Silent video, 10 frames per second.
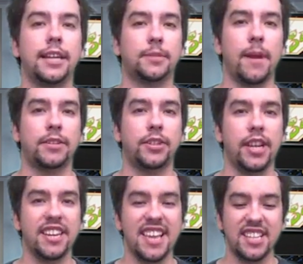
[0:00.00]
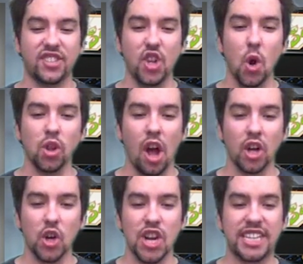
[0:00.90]
Text messaging is no
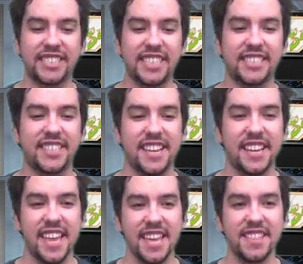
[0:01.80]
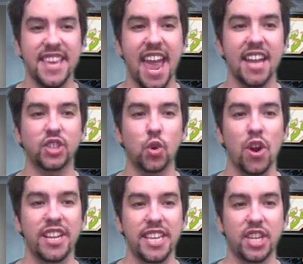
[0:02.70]
longer existing in the
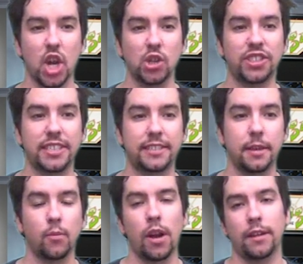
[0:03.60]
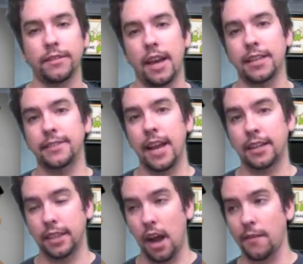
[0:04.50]
Android ecosystem. Well, not
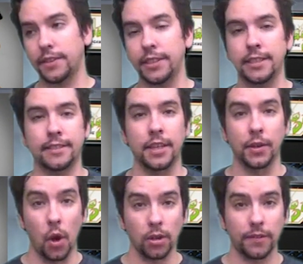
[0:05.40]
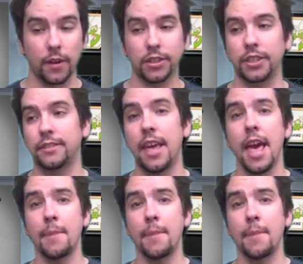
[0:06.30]
exactly. Obviously, it's still in older versions.